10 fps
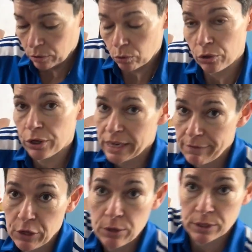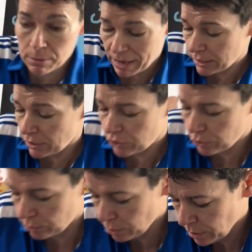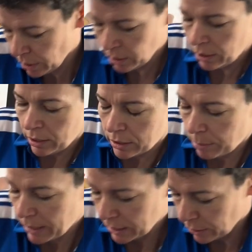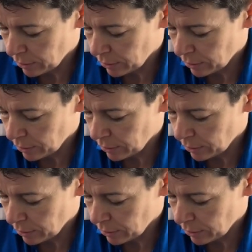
or you can even use a massage tool, depending